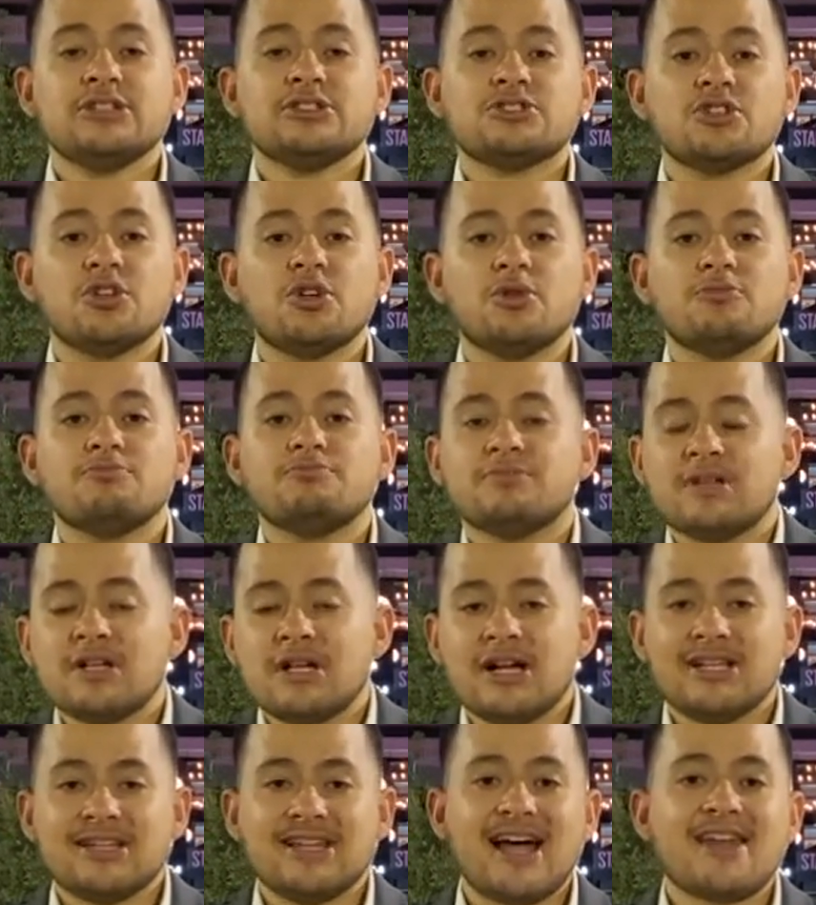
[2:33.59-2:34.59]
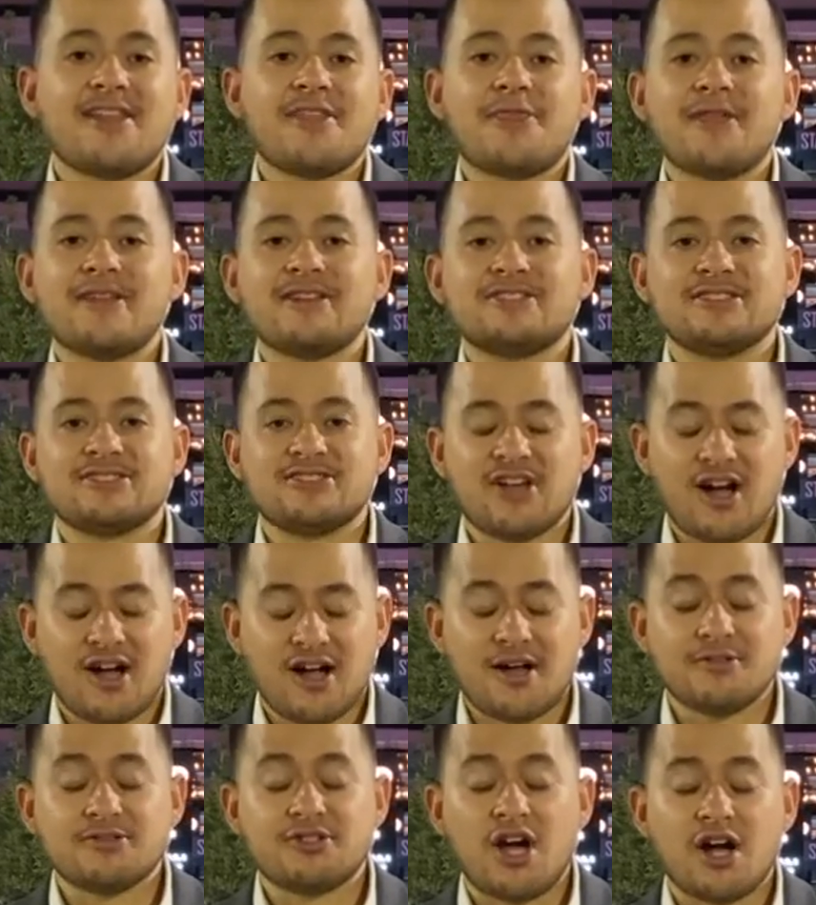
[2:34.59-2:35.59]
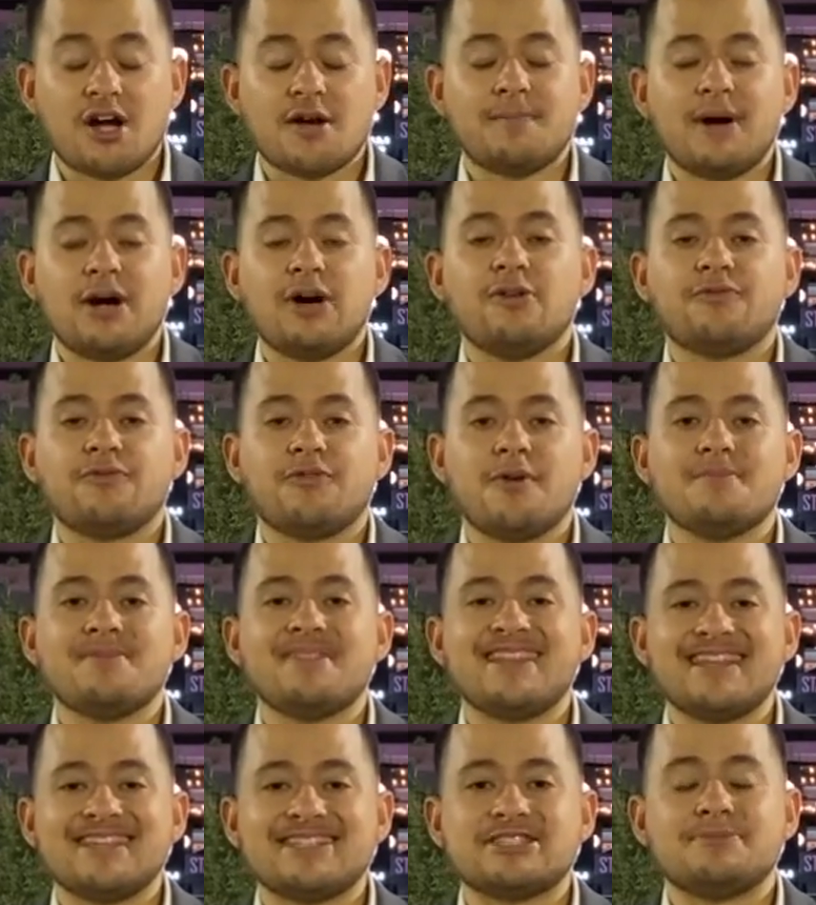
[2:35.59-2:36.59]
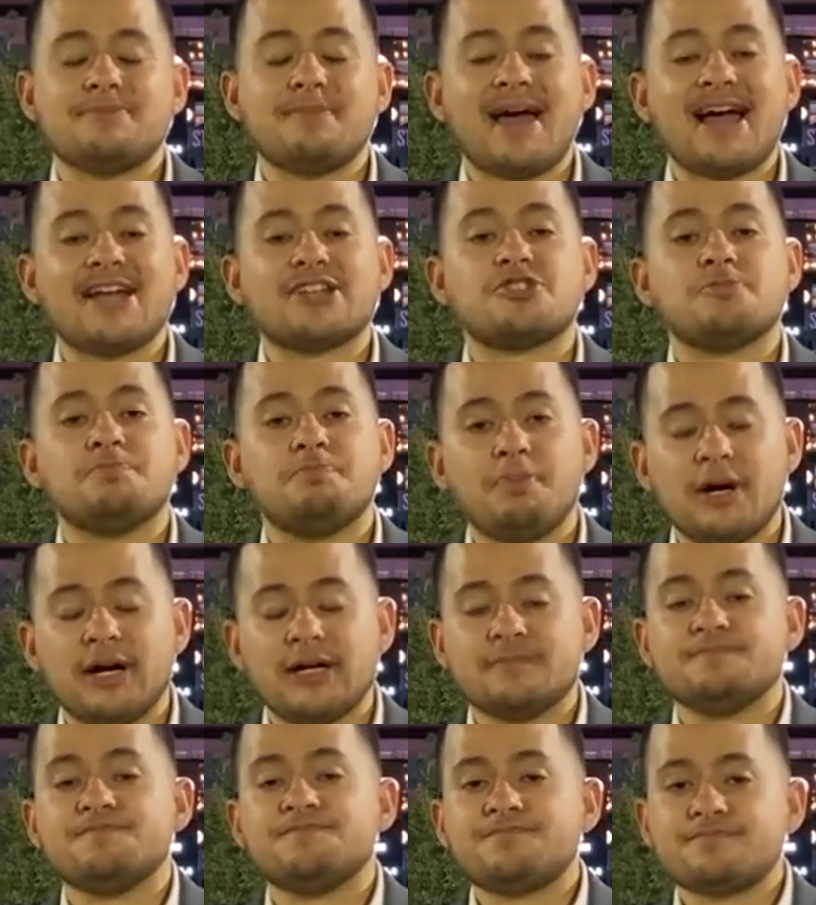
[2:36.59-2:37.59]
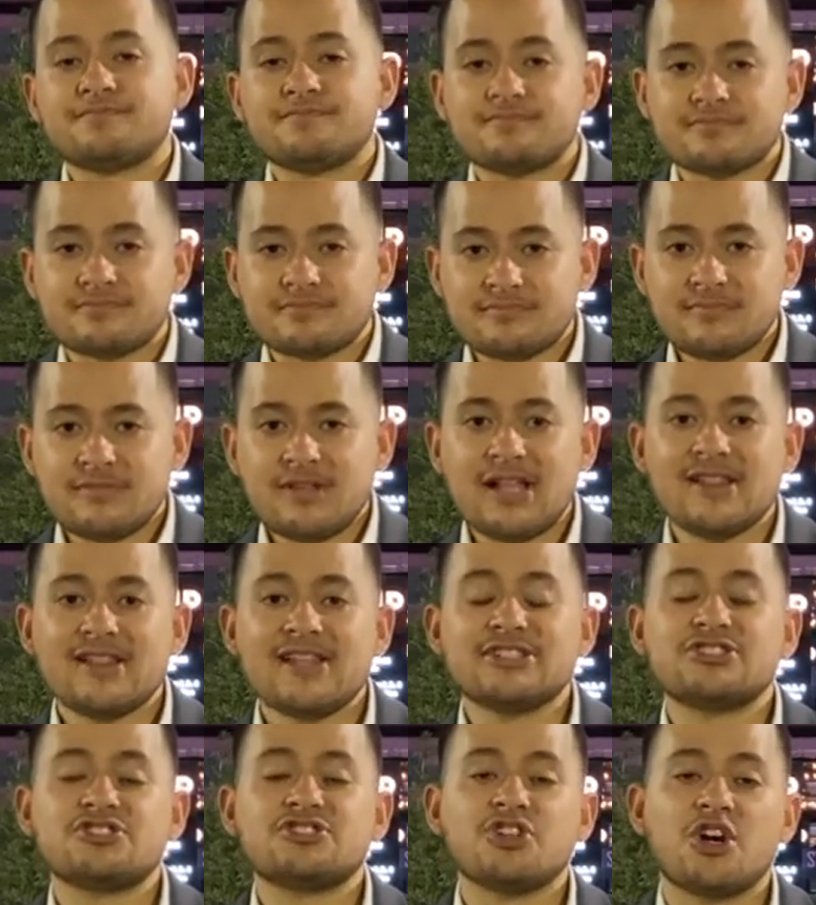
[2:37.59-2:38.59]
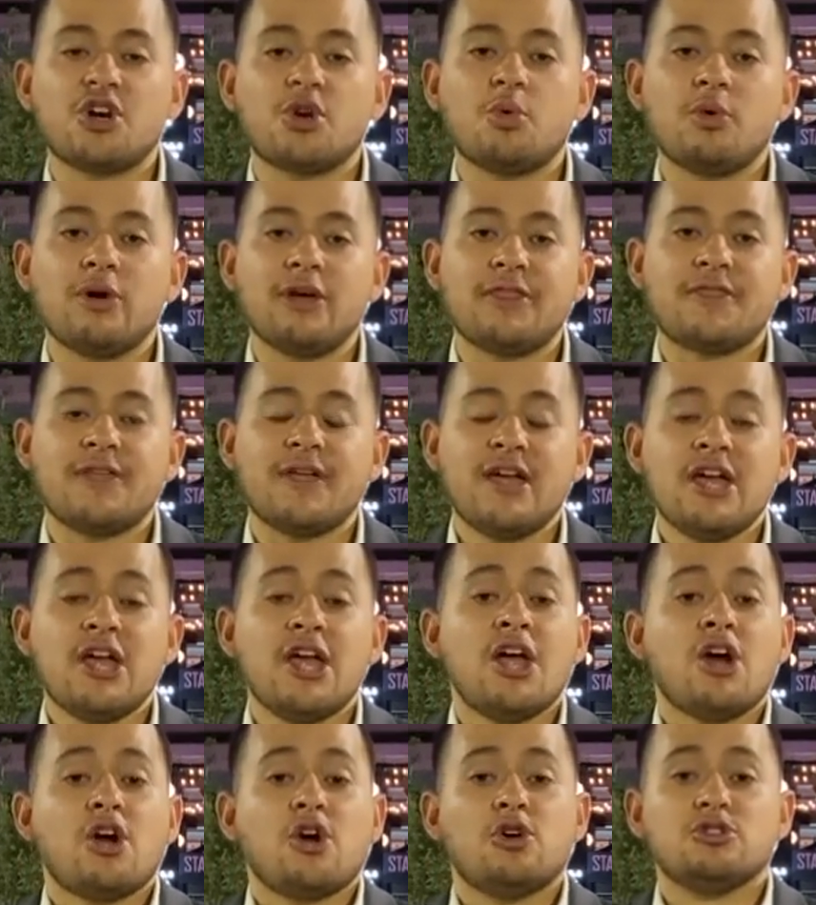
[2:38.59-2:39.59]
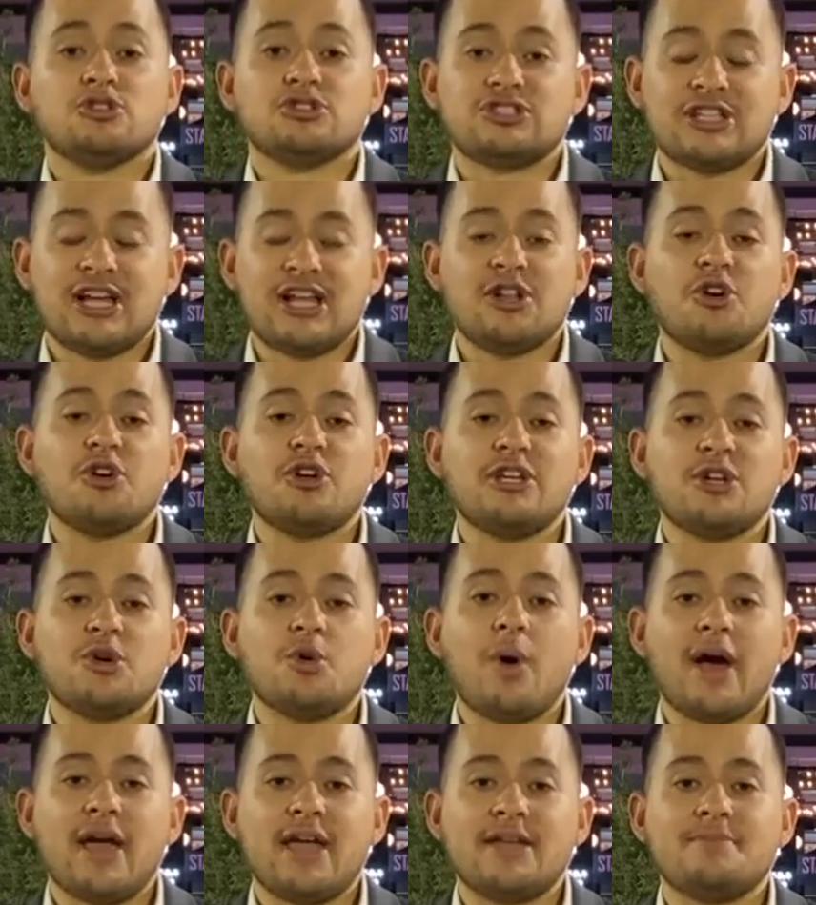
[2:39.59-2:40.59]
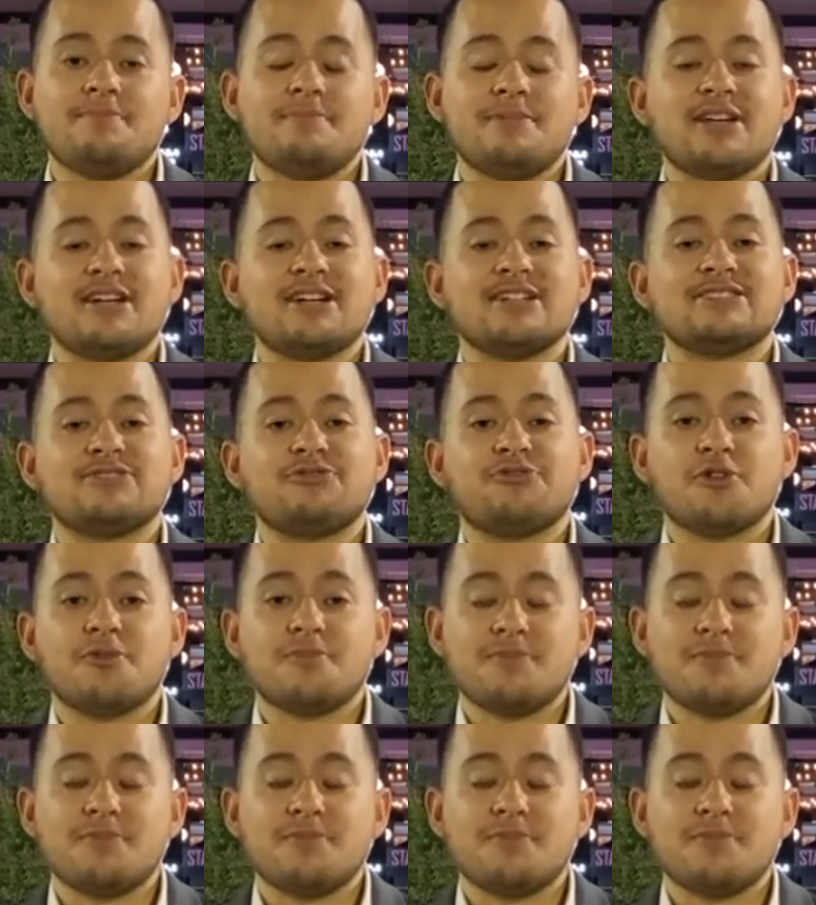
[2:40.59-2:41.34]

So a lot of things to talk about from this match, but let's start with Gonzalo Higuain, because for